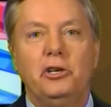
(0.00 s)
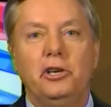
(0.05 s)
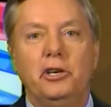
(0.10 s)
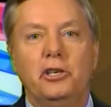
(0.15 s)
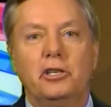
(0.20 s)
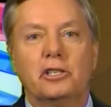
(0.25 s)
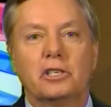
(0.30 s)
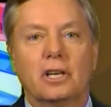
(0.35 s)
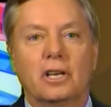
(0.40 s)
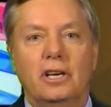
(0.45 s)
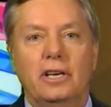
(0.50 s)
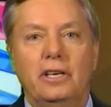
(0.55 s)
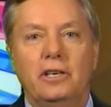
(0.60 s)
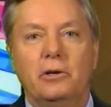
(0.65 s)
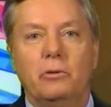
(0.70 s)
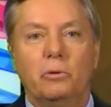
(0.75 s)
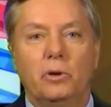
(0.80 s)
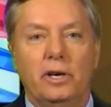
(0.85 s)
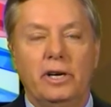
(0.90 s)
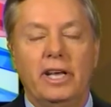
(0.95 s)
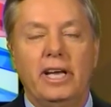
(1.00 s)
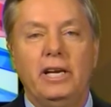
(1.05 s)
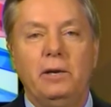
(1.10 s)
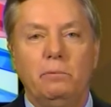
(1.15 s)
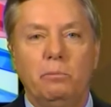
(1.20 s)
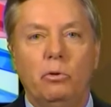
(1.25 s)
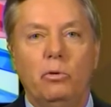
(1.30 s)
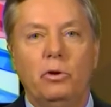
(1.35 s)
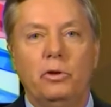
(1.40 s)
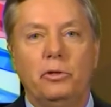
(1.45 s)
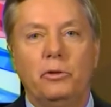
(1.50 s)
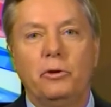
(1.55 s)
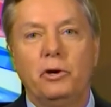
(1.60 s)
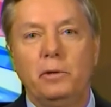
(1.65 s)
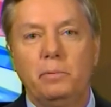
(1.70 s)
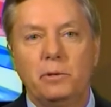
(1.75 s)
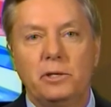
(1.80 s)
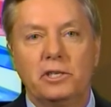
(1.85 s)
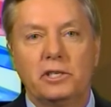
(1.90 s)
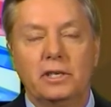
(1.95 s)
Two years later, we're at
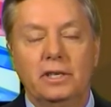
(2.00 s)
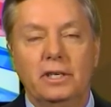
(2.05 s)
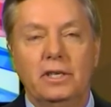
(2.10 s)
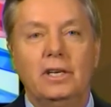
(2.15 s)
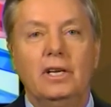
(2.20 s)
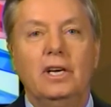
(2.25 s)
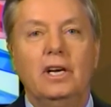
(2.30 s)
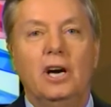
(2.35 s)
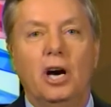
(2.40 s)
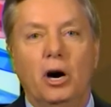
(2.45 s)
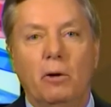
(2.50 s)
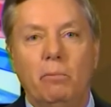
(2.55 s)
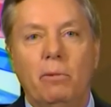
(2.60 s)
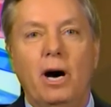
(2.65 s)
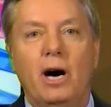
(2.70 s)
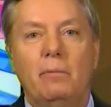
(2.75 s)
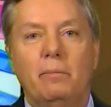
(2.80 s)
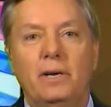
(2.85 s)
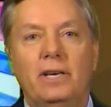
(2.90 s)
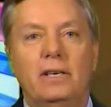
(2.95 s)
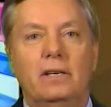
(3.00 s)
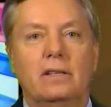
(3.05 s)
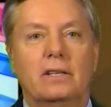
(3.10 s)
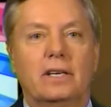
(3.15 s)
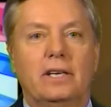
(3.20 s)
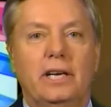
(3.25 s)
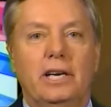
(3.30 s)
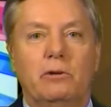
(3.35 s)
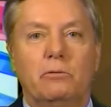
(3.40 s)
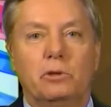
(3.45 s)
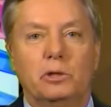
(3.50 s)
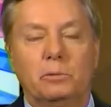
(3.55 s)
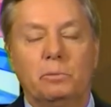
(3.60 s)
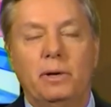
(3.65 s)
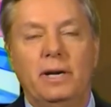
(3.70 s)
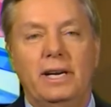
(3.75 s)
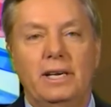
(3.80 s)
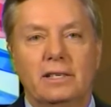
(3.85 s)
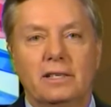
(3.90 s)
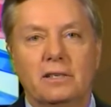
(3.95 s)
8.3%. Obama health care
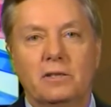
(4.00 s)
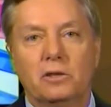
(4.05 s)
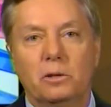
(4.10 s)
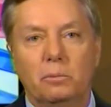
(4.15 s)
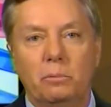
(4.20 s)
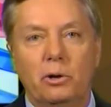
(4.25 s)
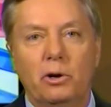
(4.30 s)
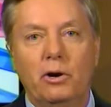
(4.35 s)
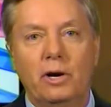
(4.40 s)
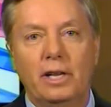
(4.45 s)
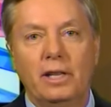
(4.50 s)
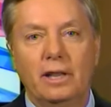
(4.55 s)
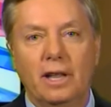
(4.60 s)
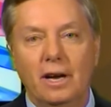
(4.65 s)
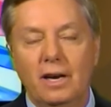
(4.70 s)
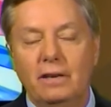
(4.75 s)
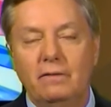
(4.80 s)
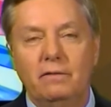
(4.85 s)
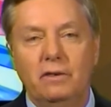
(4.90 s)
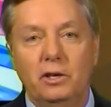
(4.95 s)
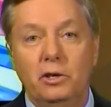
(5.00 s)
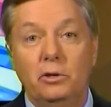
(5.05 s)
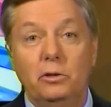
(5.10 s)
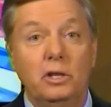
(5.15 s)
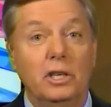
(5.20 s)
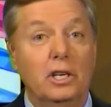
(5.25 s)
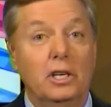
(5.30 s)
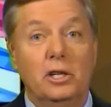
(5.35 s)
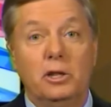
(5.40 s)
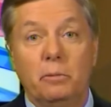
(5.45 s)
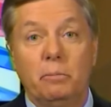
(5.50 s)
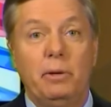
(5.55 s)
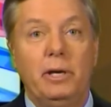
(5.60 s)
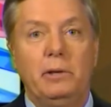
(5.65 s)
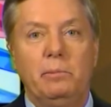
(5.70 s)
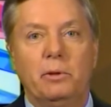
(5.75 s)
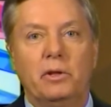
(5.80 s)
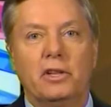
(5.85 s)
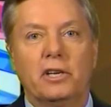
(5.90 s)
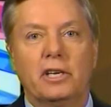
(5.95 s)
was passed on a party line vote.
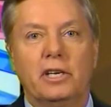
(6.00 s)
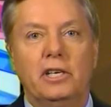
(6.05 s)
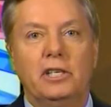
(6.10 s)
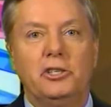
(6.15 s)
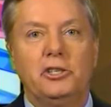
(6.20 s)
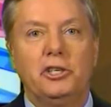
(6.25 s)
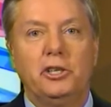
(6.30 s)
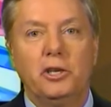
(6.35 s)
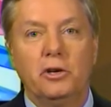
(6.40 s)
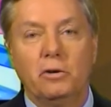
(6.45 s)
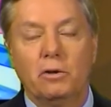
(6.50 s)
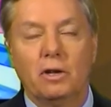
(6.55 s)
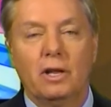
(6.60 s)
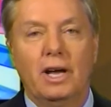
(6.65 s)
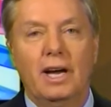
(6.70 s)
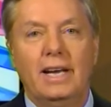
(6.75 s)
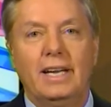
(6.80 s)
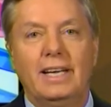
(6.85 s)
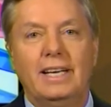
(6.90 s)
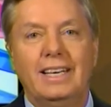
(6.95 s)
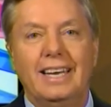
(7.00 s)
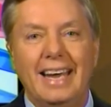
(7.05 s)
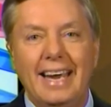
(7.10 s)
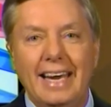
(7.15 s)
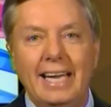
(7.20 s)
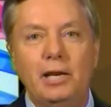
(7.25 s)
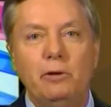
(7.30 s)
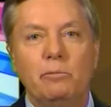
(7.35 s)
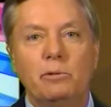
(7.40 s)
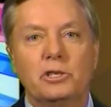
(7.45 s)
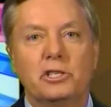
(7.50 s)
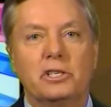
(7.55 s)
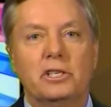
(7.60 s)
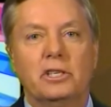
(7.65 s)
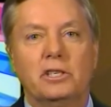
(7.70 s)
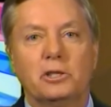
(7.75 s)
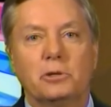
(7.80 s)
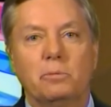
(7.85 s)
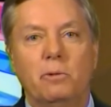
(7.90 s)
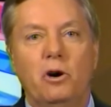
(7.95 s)
People in the country don't like it.
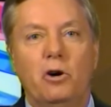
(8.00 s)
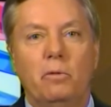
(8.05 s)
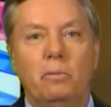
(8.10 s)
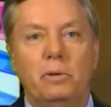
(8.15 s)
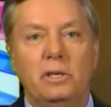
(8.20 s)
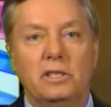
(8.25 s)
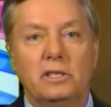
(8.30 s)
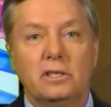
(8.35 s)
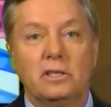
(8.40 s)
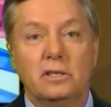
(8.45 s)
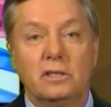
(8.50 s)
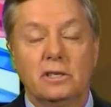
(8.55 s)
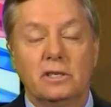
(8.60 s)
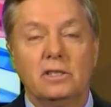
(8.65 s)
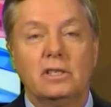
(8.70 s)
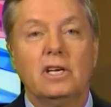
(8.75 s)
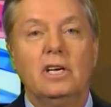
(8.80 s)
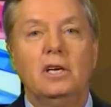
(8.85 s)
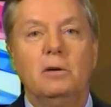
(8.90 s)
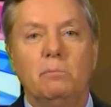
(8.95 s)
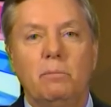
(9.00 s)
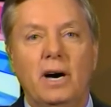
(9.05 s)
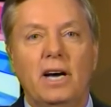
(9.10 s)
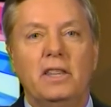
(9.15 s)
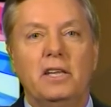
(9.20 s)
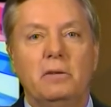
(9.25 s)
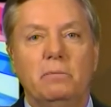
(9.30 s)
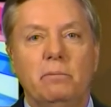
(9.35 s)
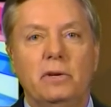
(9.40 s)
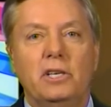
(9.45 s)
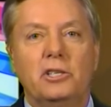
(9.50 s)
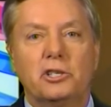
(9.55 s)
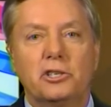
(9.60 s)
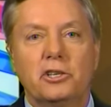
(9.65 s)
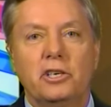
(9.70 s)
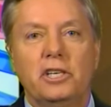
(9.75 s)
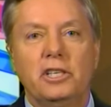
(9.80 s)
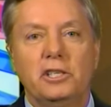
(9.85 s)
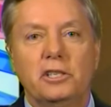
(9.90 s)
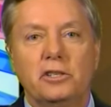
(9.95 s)
80% of small businesses, by the
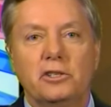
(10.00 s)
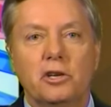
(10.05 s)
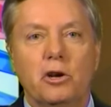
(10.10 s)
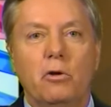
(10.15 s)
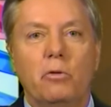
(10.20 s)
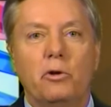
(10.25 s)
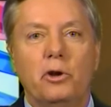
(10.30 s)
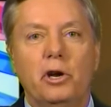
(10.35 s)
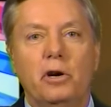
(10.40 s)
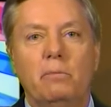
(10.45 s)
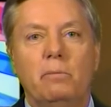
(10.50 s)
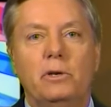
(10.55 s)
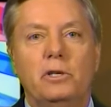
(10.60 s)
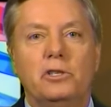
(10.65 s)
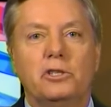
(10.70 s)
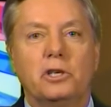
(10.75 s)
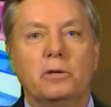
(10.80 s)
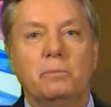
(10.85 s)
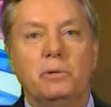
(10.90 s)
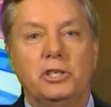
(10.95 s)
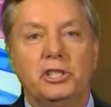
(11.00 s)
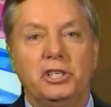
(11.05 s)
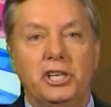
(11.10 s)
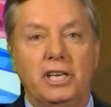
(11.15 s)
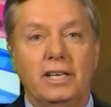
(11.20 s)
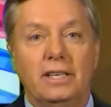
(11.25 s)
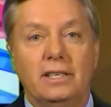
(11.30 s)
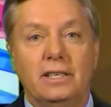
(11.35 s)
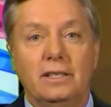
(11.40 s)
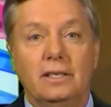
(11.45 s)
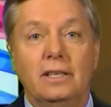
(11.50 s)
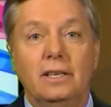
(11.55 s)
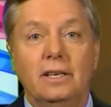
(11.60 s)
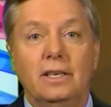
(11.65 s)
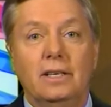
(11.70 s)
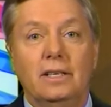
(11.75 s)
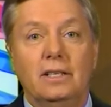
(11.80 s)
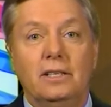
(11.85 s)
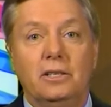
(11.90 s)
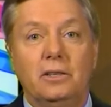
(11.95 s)
administration's own numbers, are projected